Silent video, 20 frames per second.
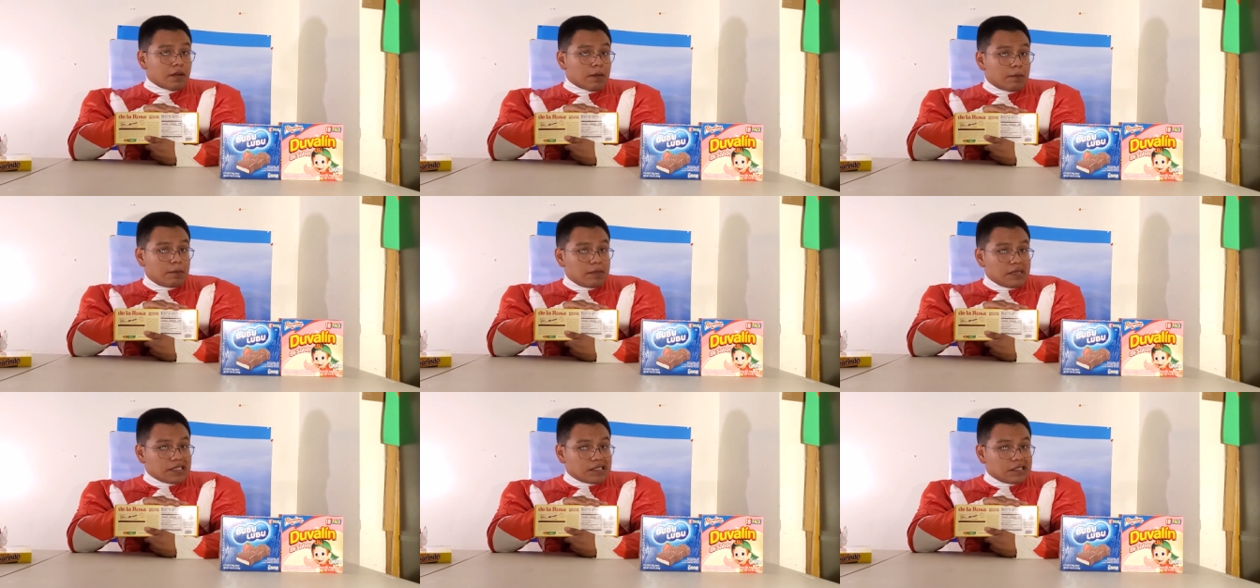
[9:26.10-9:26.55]

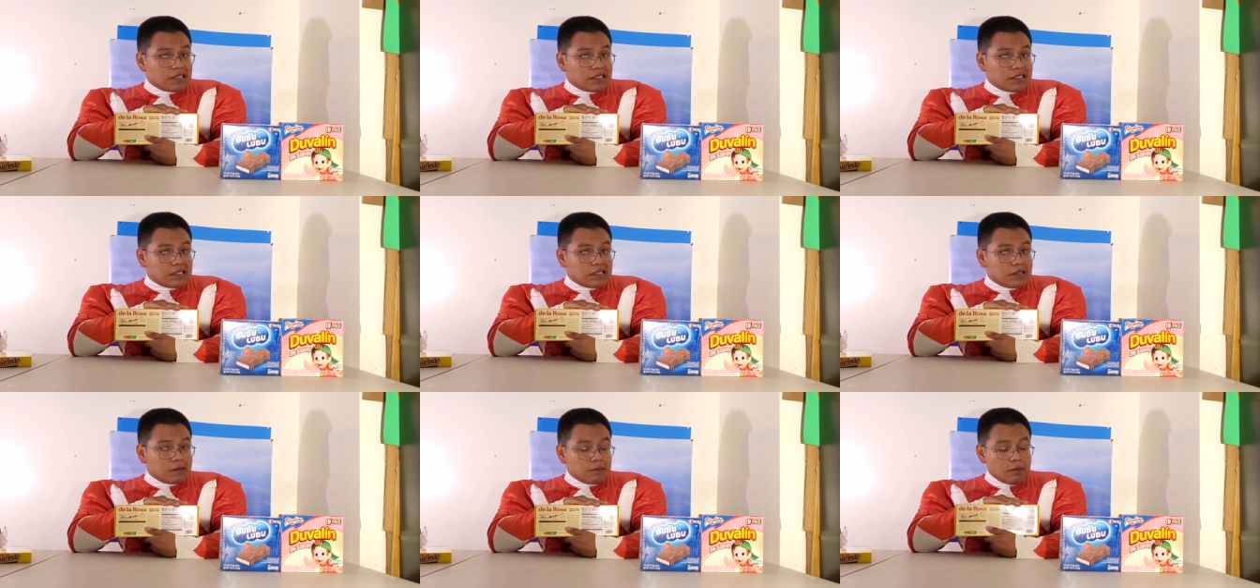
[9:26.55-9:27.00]

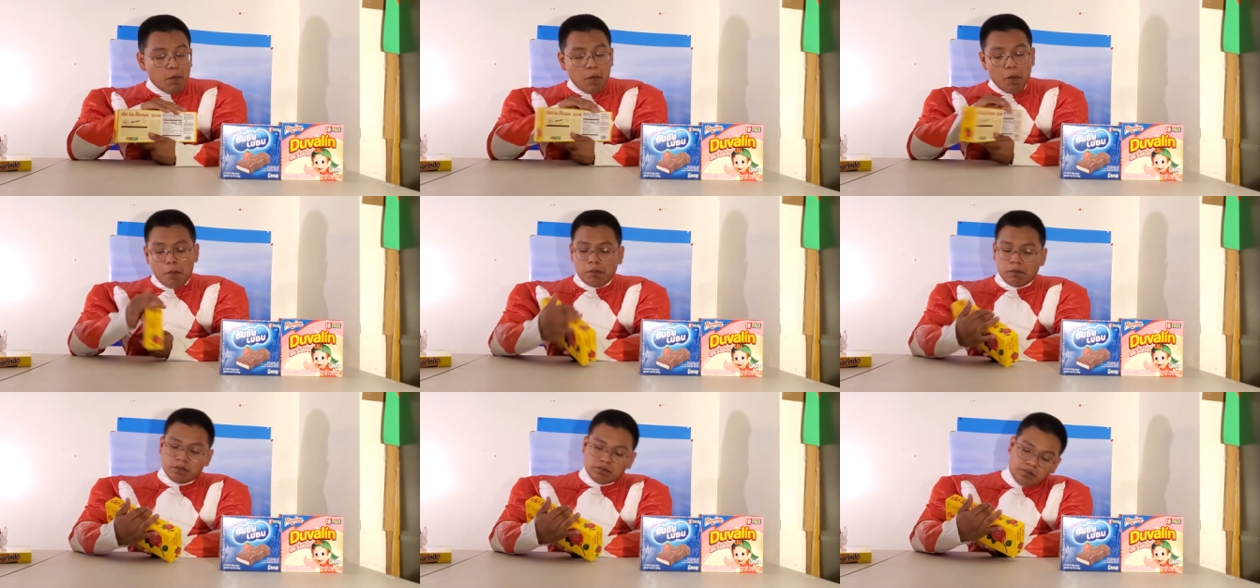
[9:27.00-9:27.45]
Mexican
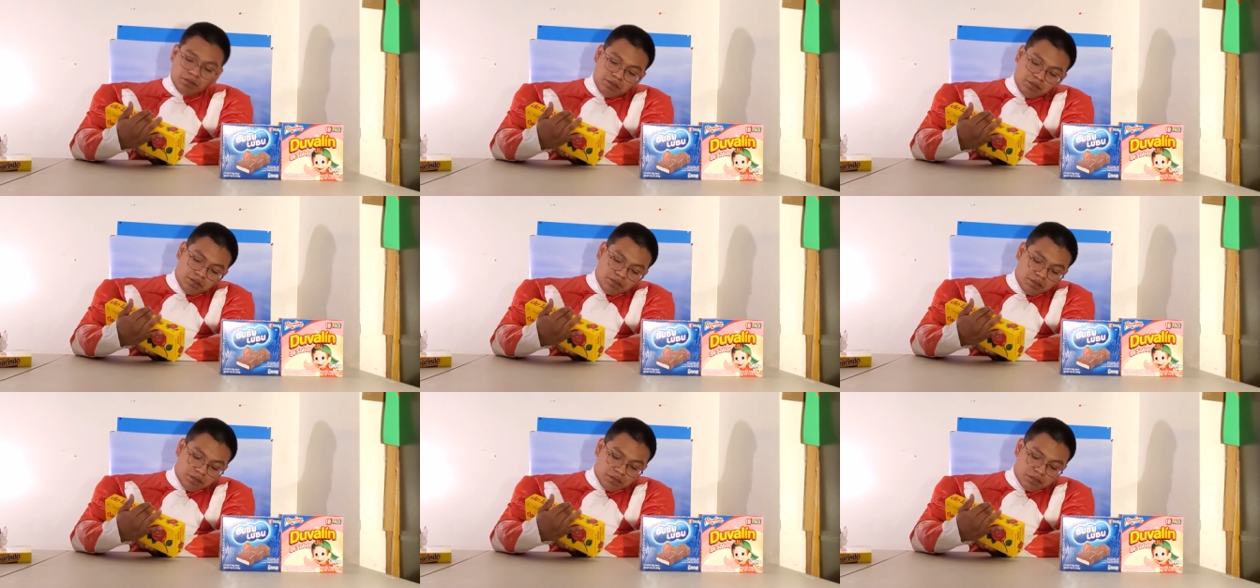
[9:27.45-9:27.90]

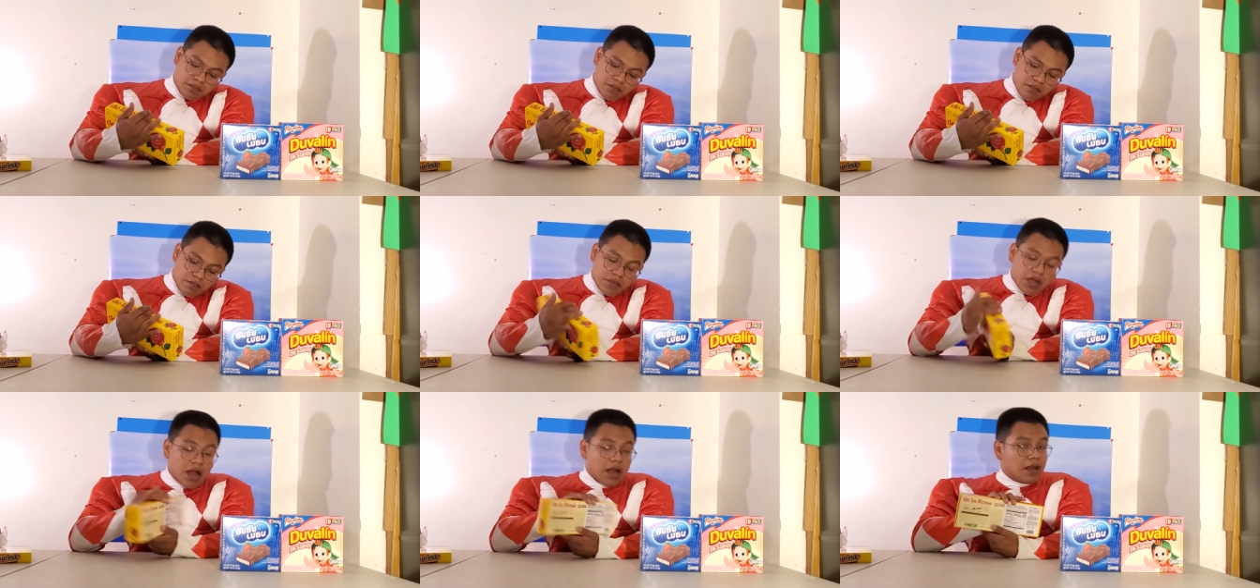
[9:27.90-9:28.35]

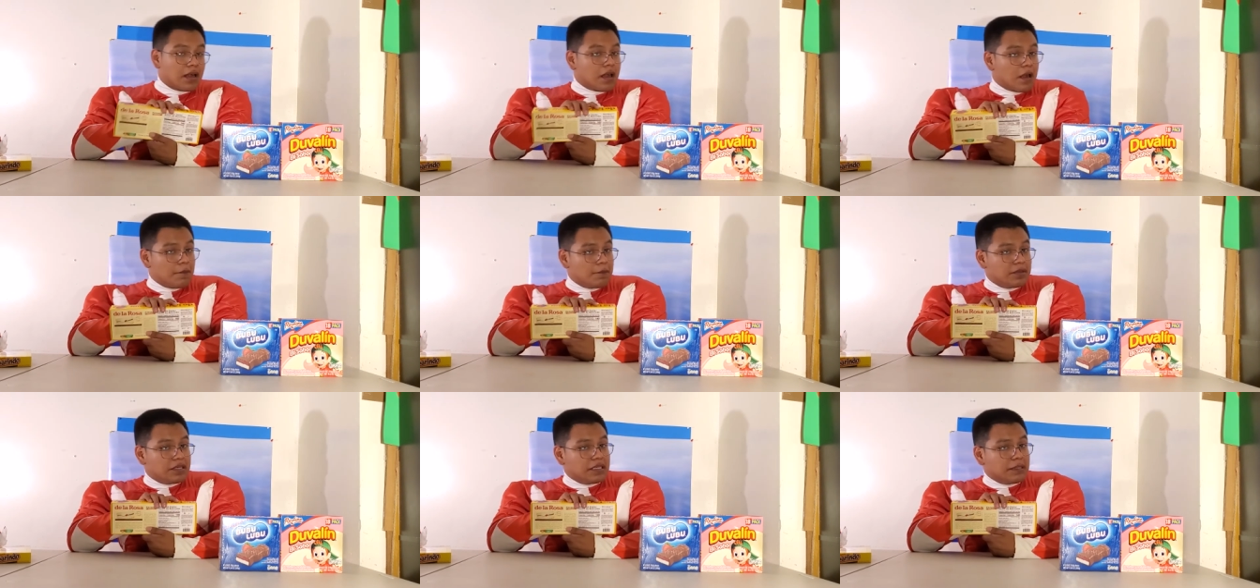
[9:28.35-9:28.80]

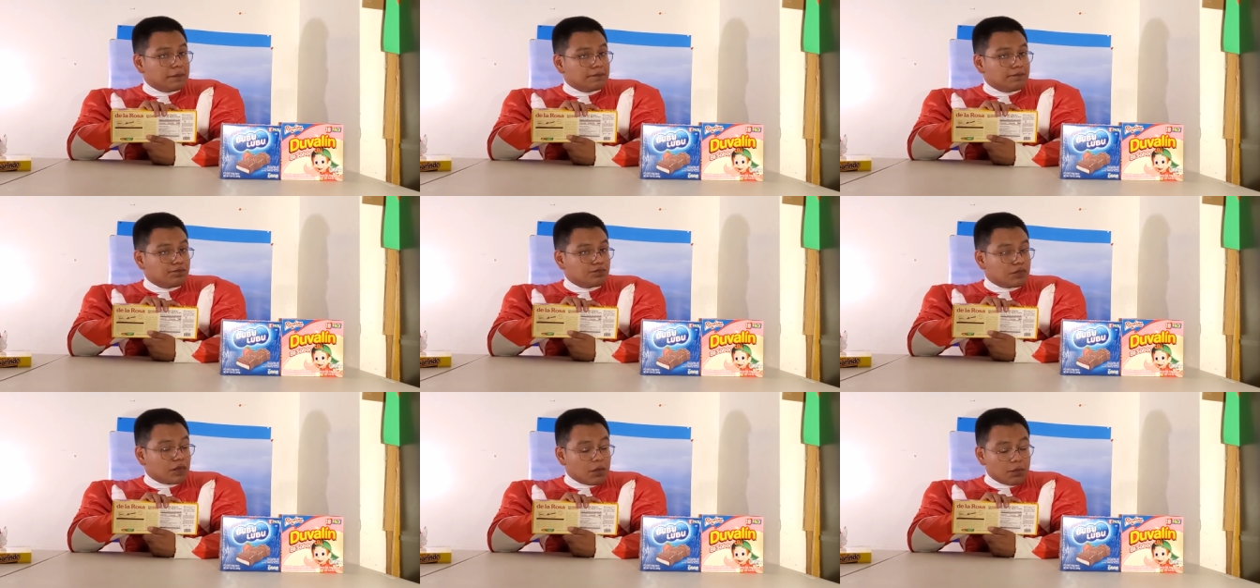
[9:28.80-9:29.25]
company.
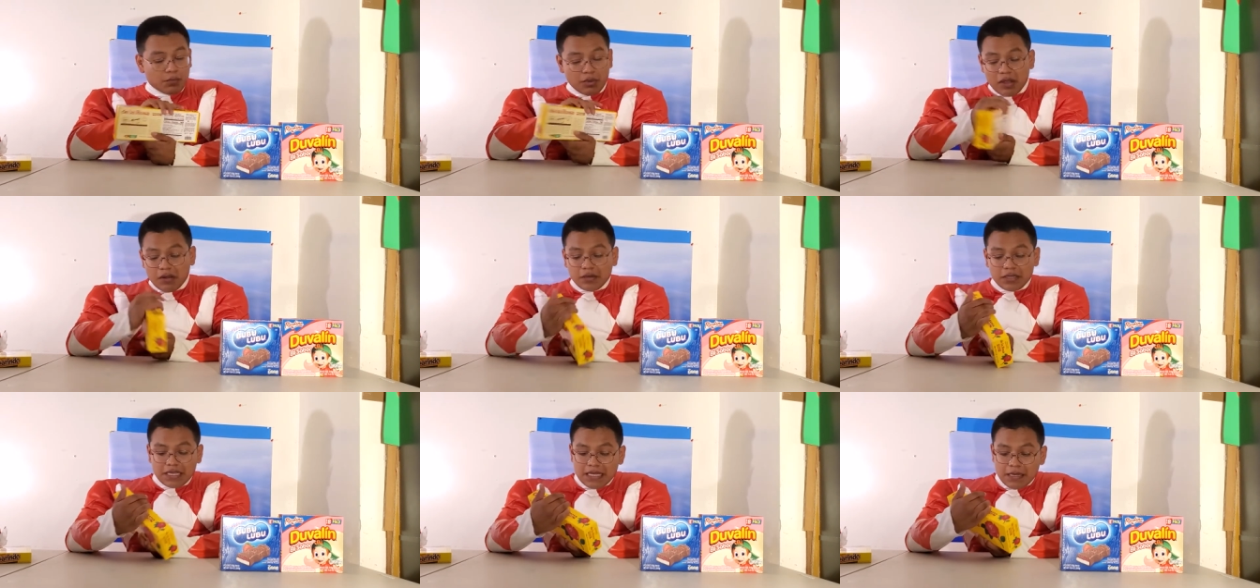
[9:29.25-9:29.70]

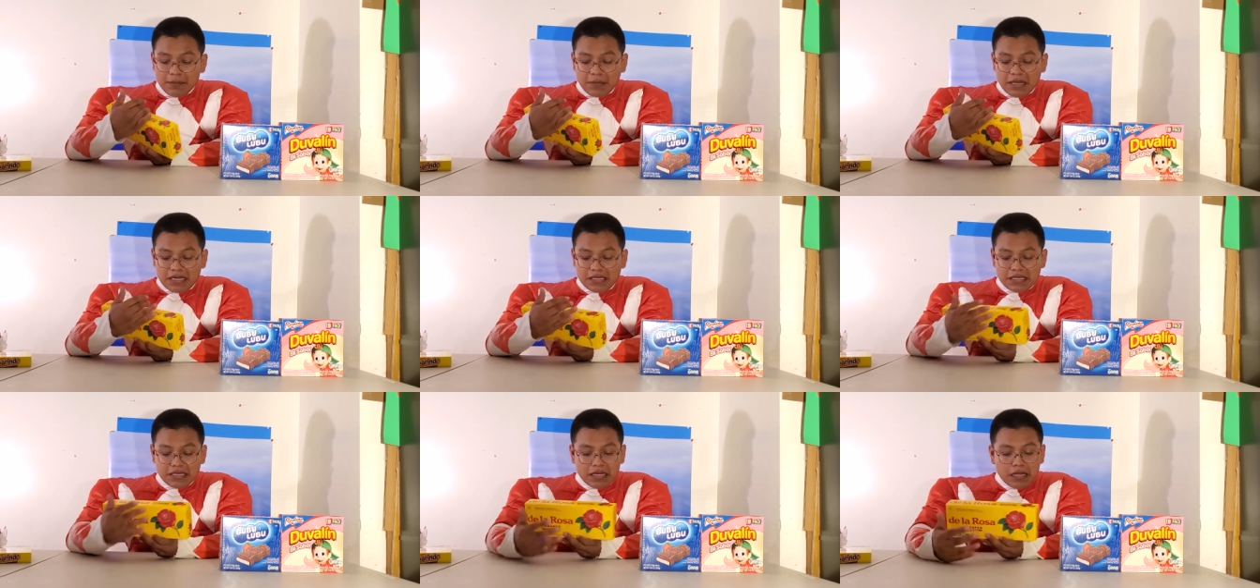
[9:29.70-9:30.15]
Probably a
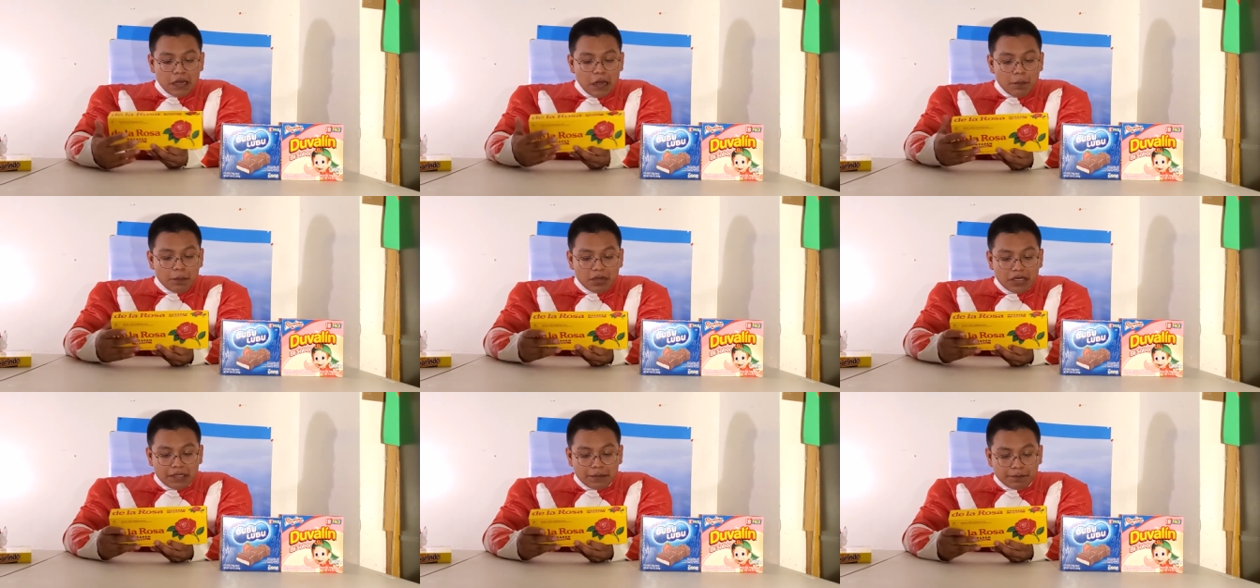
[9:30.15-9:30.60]
Mexican
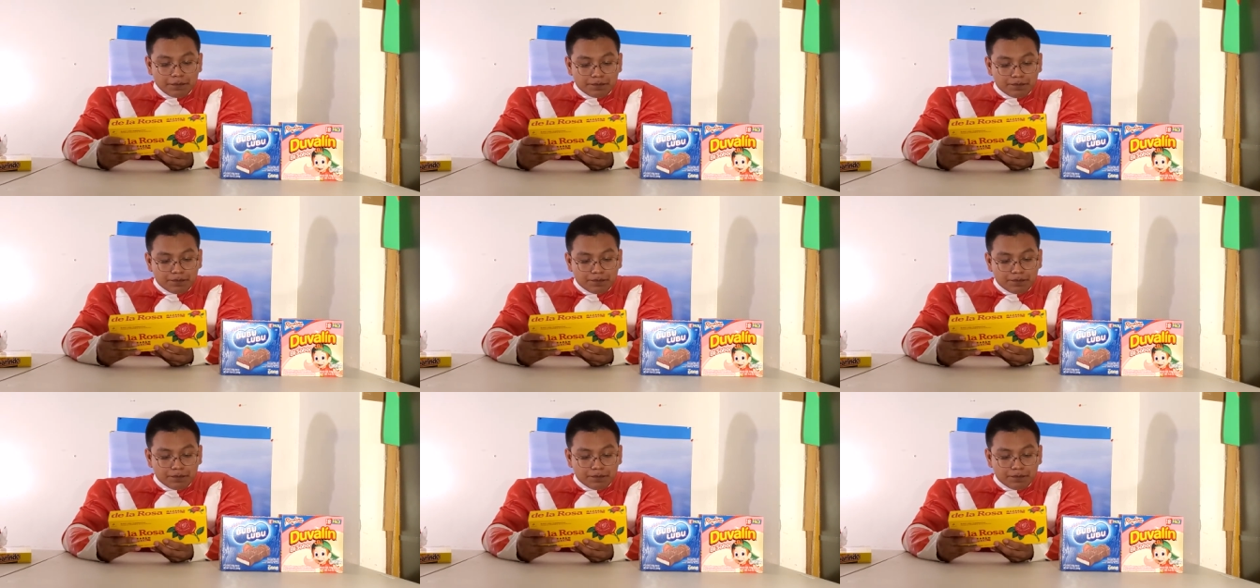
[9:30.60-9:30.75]
company.